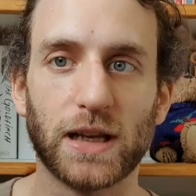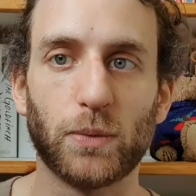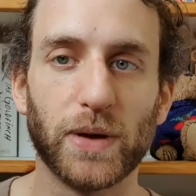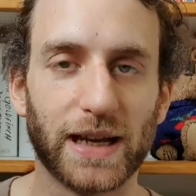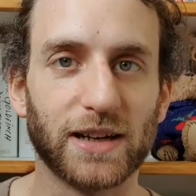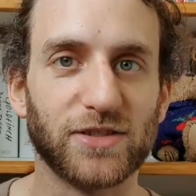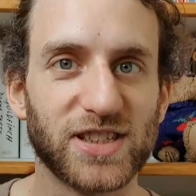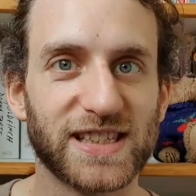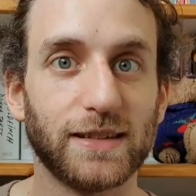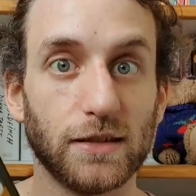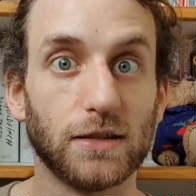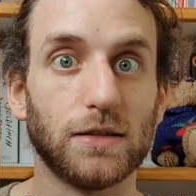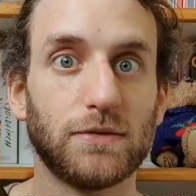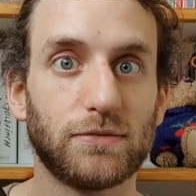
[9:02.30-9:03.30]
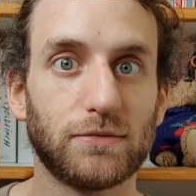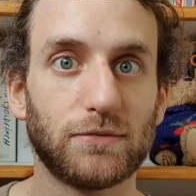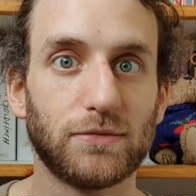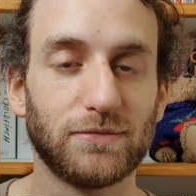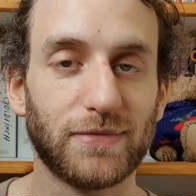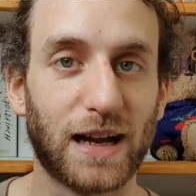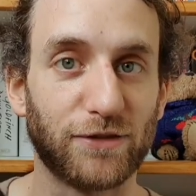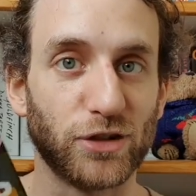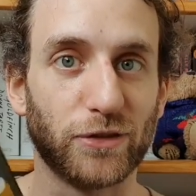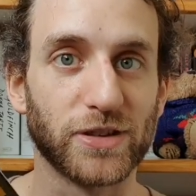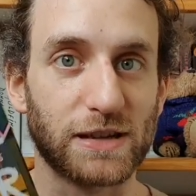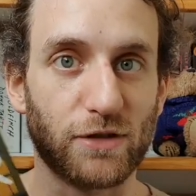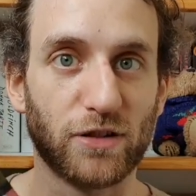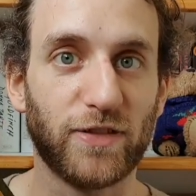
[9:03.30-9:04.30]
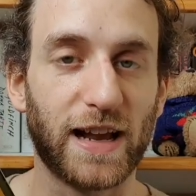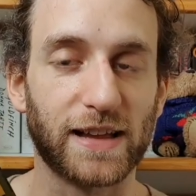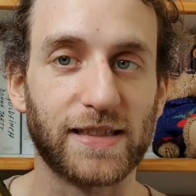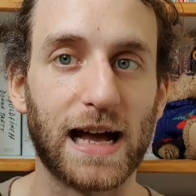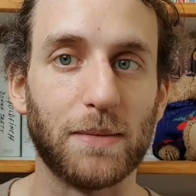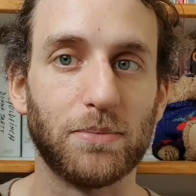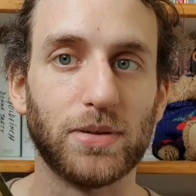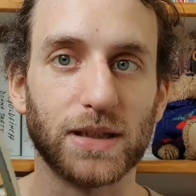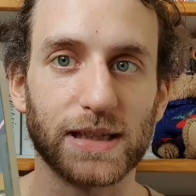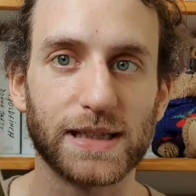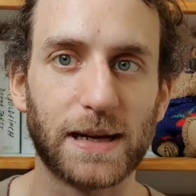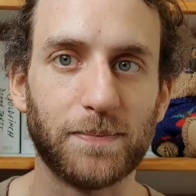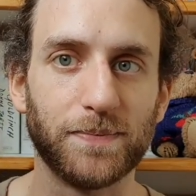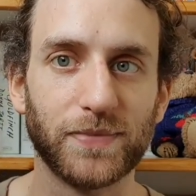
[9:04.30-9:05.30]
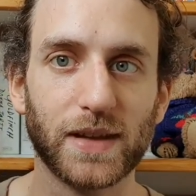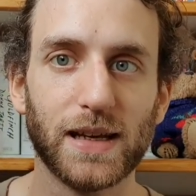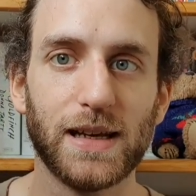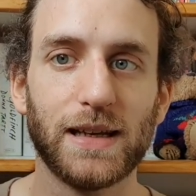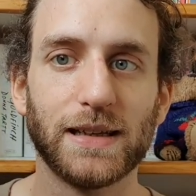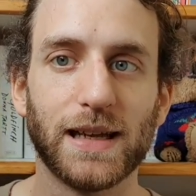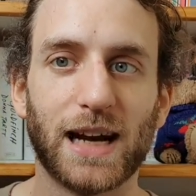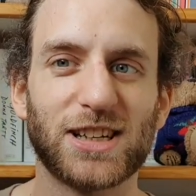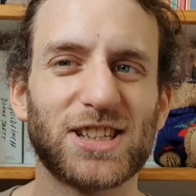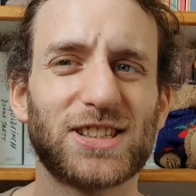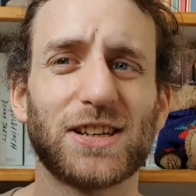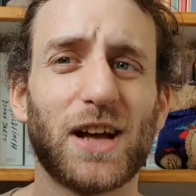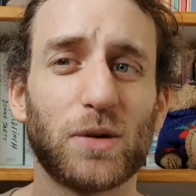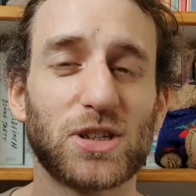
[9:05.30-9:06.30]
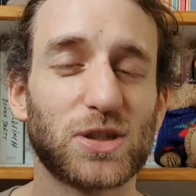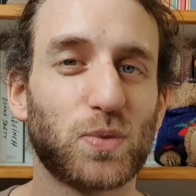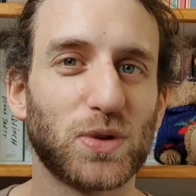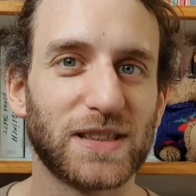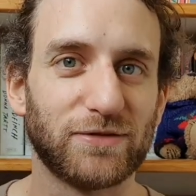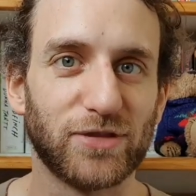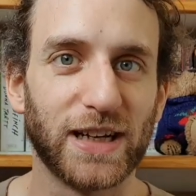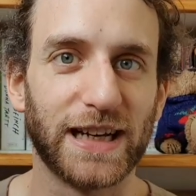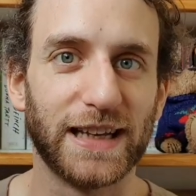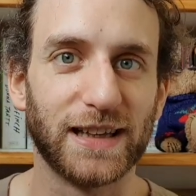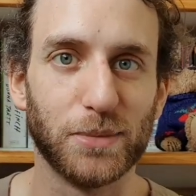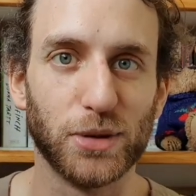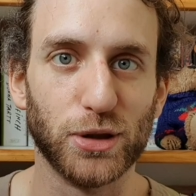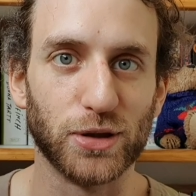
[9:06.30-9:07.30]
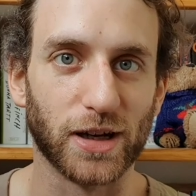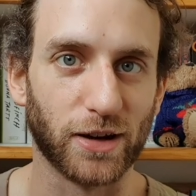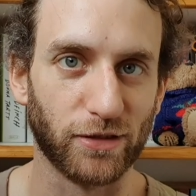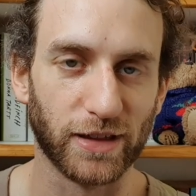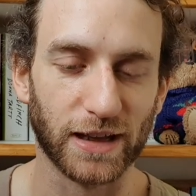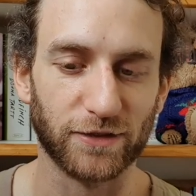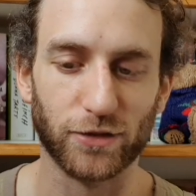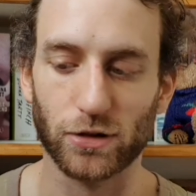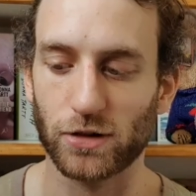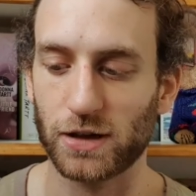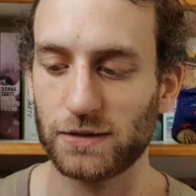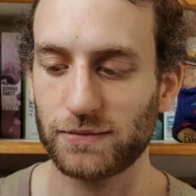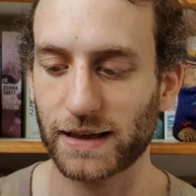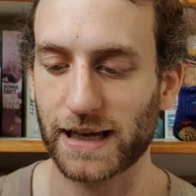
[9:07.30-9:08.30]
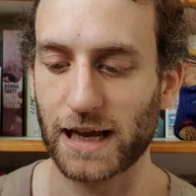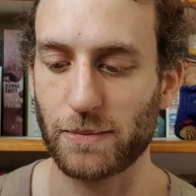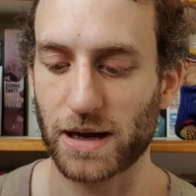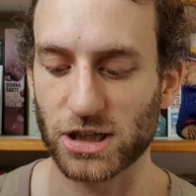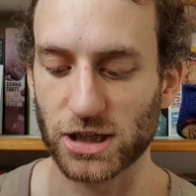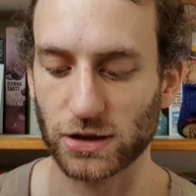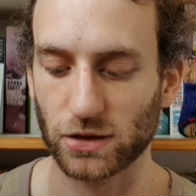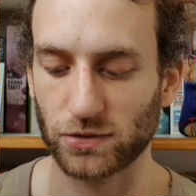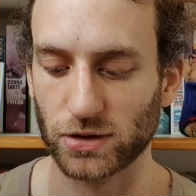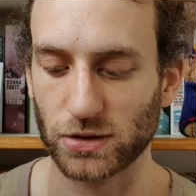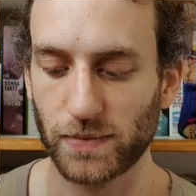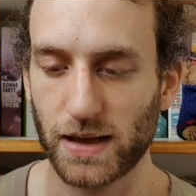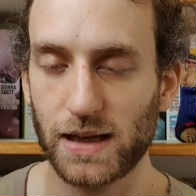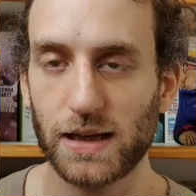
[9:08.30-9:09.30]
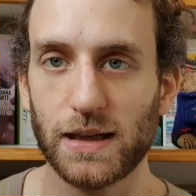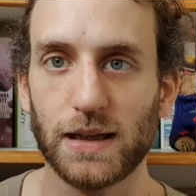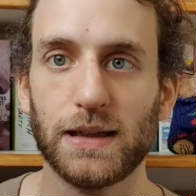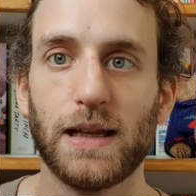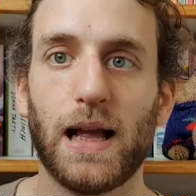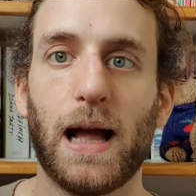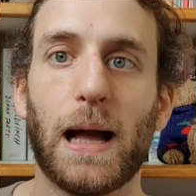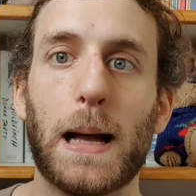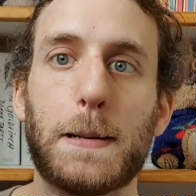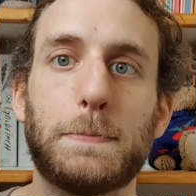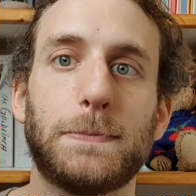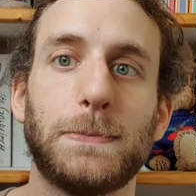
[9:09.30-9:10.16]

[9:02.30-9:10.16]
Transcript: that we kind of still have novels that reflect that. But yeah, I just wasn't really in the mood, I don't think, for a gay bashing novel. But